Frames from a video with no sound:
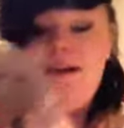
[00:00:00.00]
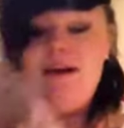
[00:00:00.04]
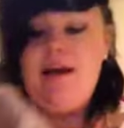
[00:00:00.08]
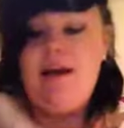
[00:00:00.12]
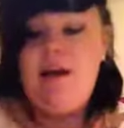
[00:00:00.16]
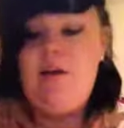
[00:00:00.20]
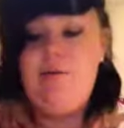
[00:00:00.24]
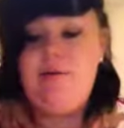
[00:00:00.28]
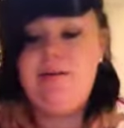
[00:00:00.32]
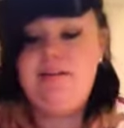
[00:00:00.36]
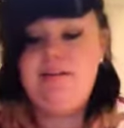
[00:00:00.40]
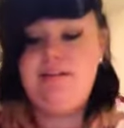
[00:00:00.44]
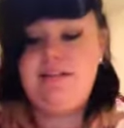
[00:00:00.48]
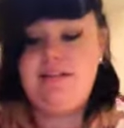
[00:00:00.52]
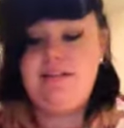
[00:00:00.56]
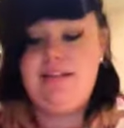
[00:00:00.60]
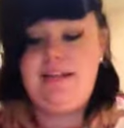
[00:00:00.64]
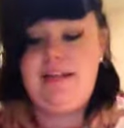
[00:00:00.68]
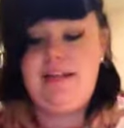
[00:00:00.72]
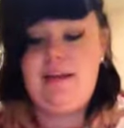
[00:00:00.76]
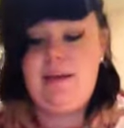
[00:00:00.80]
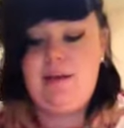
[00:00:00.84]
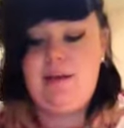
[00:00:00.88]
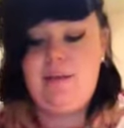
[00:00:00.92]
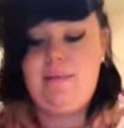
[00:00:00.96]
I went to
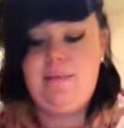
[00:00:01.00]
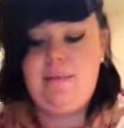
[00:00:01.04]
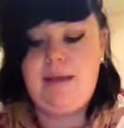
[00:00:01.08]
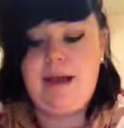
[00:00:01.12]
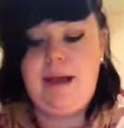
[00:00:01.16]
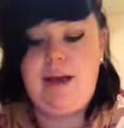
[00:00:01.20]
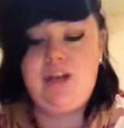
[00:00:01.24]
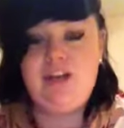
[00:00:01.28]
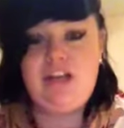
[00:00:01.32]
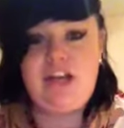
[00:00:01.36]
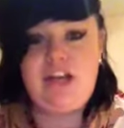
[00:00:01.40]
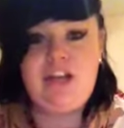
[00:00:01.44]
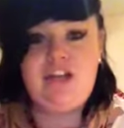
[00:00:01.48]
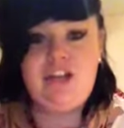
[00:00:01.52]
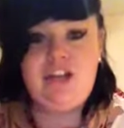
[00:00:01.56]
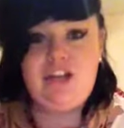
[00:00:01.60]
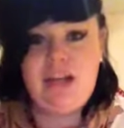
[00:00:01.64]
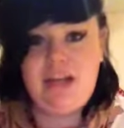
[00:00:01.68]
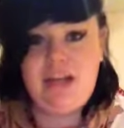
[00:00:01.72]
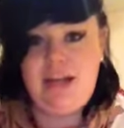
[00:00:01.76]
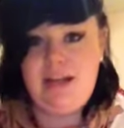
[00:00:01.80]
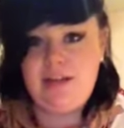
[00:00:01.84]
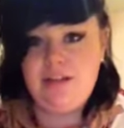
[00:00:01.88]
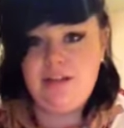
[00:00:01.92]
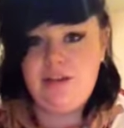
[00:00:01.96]
the Cash
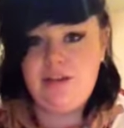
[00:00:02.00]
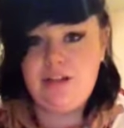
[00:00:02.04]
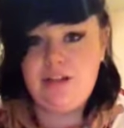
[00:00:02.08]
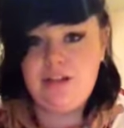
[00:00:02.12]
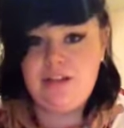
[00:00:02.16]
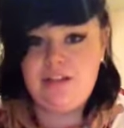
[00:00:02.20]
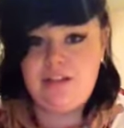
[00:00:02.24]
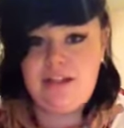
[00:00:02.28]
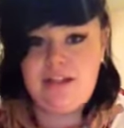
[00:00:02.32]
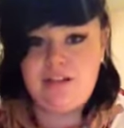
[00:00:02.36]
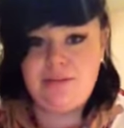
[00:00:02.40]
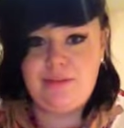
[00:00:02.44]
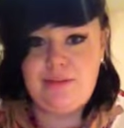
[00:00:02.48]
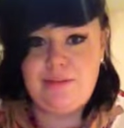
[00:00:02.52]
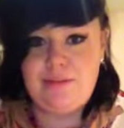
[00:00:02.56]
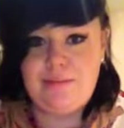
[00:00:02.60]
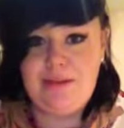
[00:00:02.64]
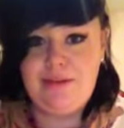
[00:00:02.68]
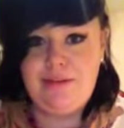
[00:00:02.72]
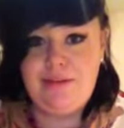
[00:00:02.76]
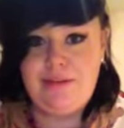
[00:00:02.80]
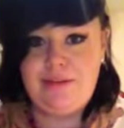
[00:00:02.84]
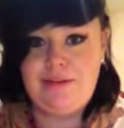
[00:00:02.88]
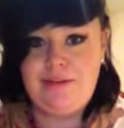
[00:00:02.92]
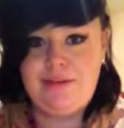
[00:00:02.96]
Exchange because that's where me
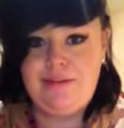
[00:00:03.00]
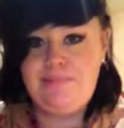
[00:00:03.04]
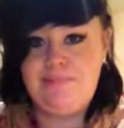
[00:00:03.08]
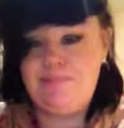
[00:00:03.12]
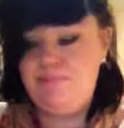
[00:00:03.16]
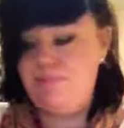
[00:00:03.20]
and Lewis